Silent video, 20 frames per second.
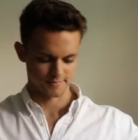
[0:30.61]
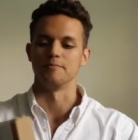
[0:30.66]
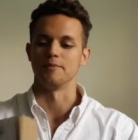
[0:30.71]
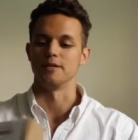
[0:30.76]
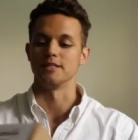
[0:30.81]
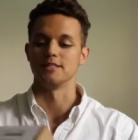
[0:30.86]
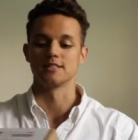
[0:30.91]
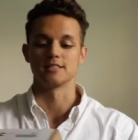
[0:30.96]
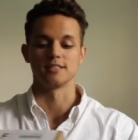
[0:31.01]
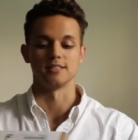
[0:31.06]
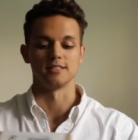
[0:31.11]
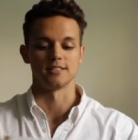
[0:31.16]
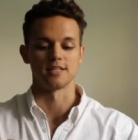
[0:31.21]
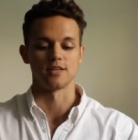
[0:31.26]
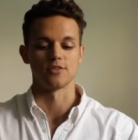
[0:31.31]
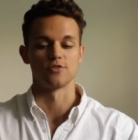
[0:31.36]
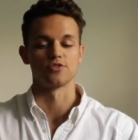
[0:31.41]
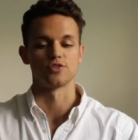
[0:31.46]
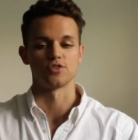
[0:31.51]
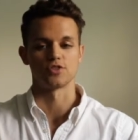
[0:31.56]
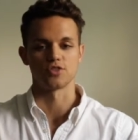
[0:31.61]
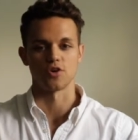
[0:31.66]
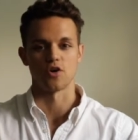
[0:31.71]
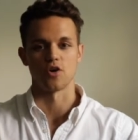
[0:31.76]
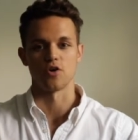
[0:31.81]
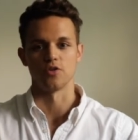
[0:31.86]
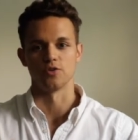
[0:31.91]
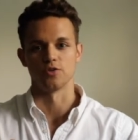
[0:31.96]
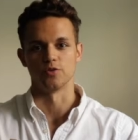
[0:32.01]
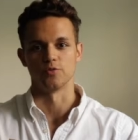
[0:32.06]
Basically, Southern
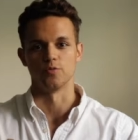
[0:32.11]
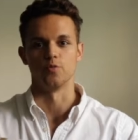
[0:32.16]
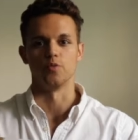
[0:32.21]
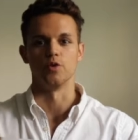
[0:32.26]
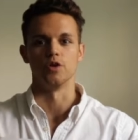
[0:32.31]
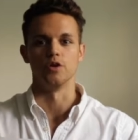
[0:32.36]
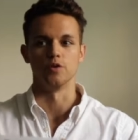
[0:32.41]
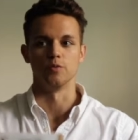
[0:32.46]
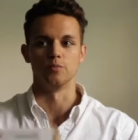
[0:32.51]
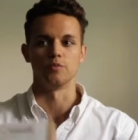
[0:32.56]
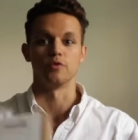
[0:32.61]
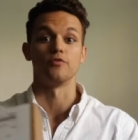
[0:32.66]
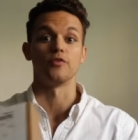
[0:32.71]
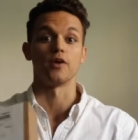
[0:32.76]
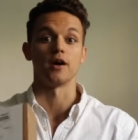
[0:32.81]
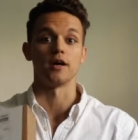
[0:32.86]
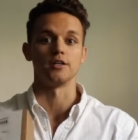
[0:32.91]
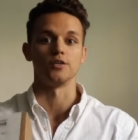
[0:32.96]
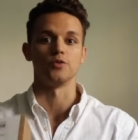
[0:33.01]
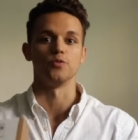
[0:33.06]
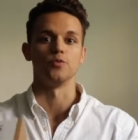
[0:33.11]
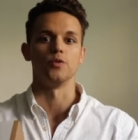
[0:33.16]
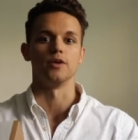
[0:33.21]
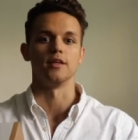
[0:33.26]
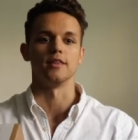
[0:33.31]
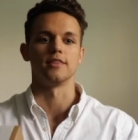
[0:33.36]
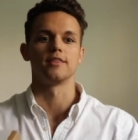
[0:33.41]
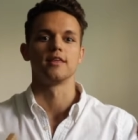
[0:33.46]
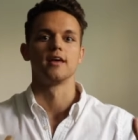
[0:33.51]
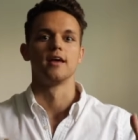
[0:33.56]
Scholar will provide you
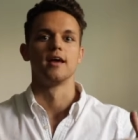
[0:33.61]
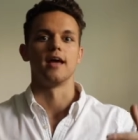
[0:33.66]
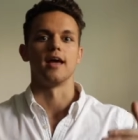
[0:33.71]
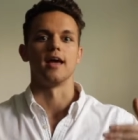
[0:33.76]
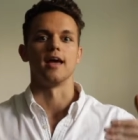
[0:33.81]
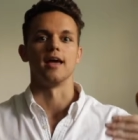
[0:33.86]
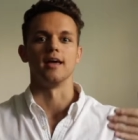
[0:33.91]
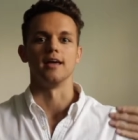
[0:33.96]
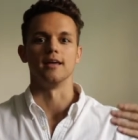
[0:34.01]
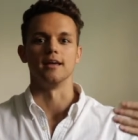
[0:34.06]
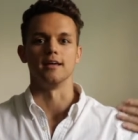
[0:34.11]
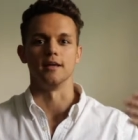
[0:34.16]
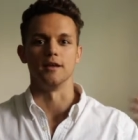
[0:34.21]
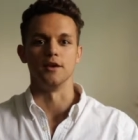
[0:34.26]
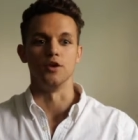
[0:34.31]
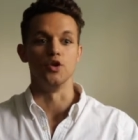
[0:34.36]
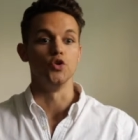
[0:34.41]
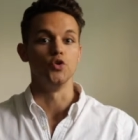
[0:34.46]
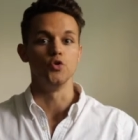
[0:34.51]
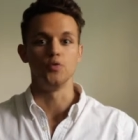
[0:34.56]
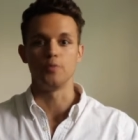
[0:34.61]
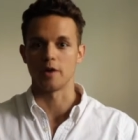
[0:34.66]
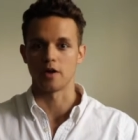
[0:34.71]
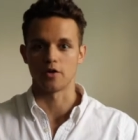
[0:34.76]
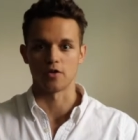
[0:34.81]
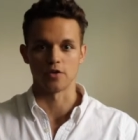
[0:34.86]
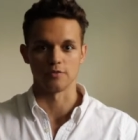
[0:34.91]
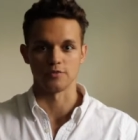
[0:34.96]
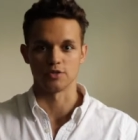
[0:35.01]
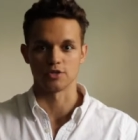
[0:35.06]
with a new
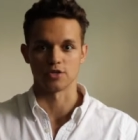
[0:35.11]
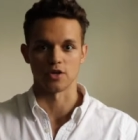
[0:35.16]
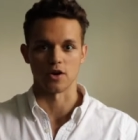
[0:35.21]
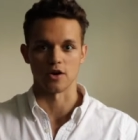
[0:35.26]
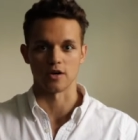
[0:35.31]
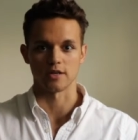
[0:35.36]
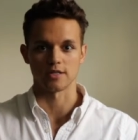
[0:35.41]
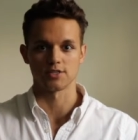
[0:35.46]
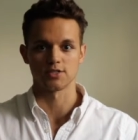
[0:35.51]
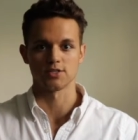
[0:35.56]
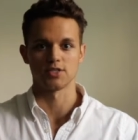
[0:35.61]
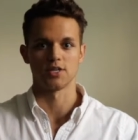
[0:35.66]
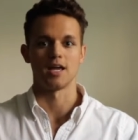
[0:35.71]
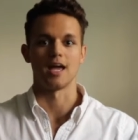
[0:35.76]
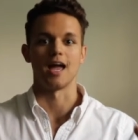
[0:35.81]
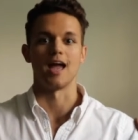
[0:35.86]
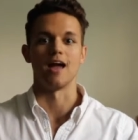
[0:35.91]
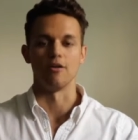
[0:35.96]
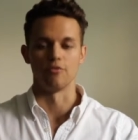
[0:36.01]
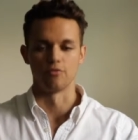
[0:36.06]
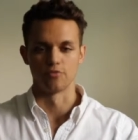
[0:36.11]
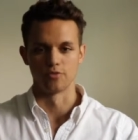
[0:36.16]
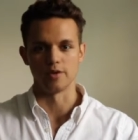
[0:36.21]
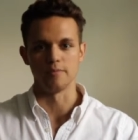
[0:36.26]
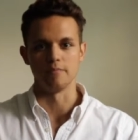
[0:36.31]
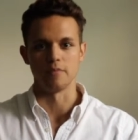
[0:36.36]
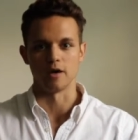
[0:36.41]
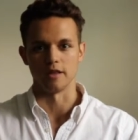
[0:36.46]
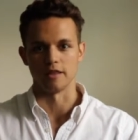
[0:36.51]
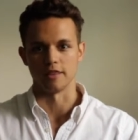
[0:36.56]
pair of socks every
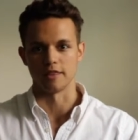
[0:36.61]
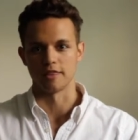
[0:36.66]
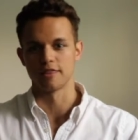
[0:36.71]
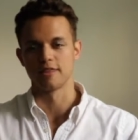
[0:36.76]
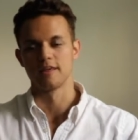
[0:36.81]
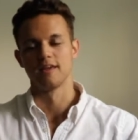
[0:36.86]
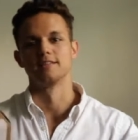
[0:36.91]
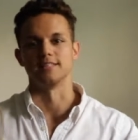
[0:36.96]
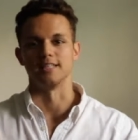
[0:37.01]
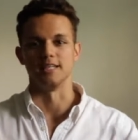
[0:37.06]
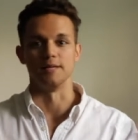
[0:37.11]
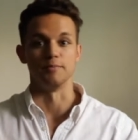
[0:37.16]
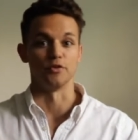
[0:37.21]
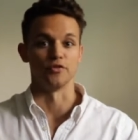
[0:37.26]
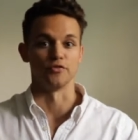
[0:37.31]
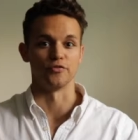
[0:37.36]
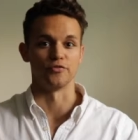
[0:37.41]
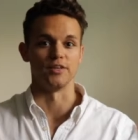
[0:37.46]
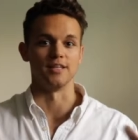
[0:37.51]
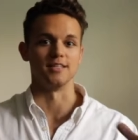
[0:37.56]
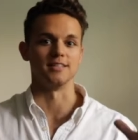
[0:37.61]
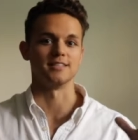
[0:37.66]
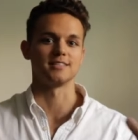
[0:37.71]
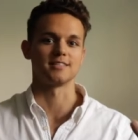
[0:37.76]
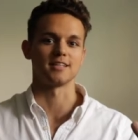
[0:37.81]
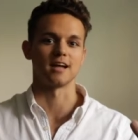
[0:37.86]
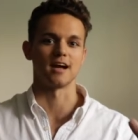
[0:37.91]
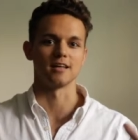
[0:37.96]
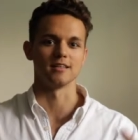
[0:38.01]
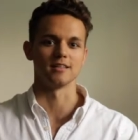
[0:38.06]
month to keep your feet
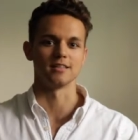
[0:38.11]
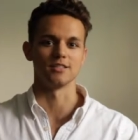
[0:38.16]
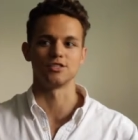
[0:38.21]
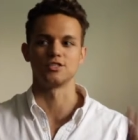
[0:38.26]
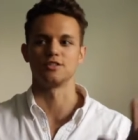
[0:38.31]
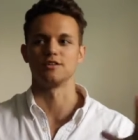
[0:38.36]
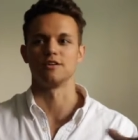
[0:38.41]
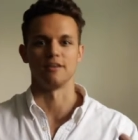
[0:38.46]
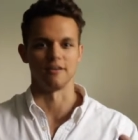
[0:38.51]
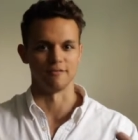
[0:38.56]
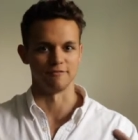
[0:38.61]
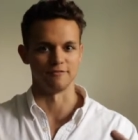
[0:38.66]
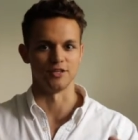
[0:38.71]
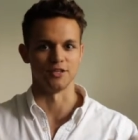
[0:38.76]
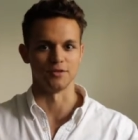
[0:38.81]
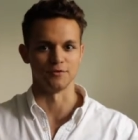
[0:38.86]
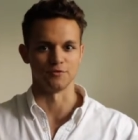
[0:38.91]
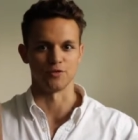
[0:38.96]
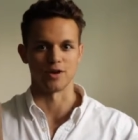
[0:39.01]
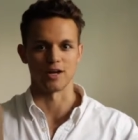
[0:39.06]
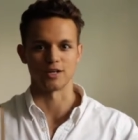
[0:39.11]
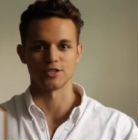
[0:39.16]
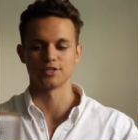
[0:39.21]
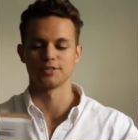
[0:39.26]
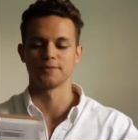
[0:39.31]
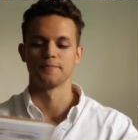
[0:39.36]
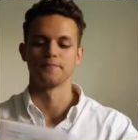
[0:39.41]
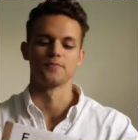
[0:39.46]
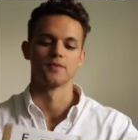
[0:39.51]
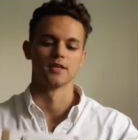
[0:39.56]
stylish and feeling
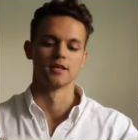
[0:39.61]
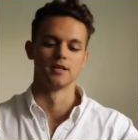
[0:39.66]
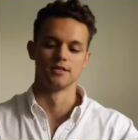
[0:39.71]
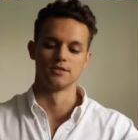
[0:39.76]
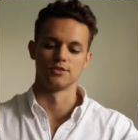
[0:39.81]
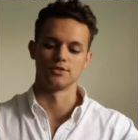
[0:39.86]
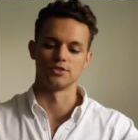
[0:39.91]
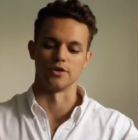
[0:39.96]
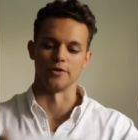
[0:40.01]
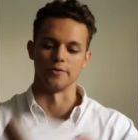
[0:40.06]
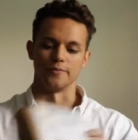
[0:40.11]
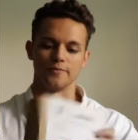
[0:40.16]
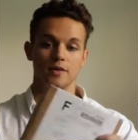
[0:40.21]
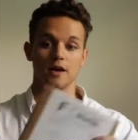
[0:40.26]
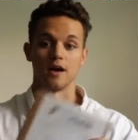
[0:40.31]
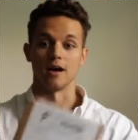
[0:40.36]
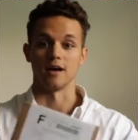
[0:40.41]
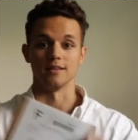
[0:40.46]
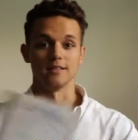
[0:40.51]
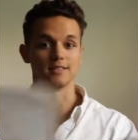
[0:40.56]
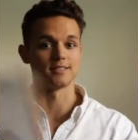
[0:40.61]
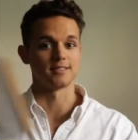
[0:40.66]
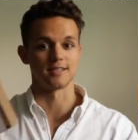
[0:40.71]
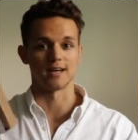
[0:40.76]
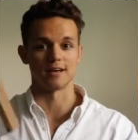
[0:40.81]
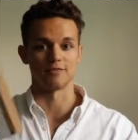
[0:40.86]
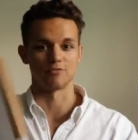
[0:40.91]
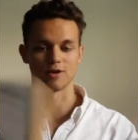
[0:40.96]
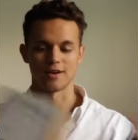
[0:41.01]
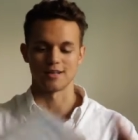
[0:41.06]
fresh. So, uh, let's
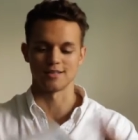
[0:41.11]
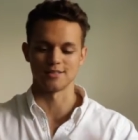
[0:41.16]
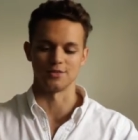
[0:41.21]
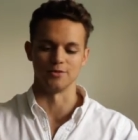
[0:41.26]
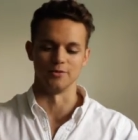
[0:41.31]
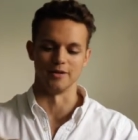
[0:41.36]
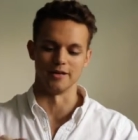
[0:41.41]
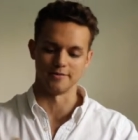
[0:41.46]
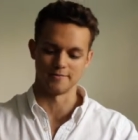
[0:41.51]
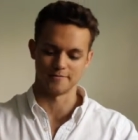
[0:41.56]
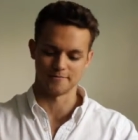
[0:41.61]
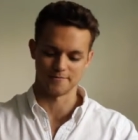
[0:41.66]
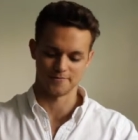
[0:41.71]
dive right into it.